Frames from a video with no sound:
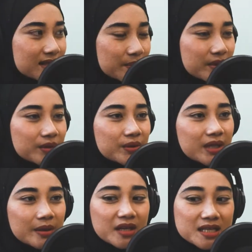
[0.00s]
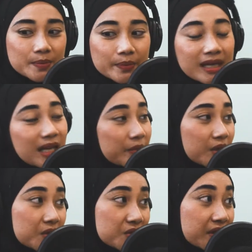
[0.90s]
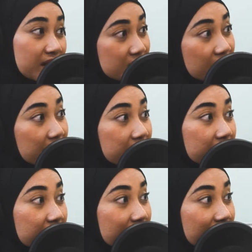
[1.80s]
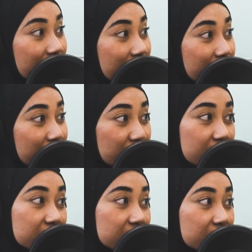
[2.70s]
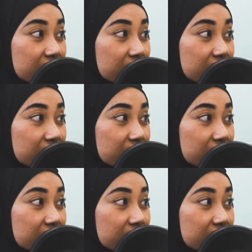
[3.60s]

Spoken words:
CPU. Okay. Because my laptop also got desktop folder.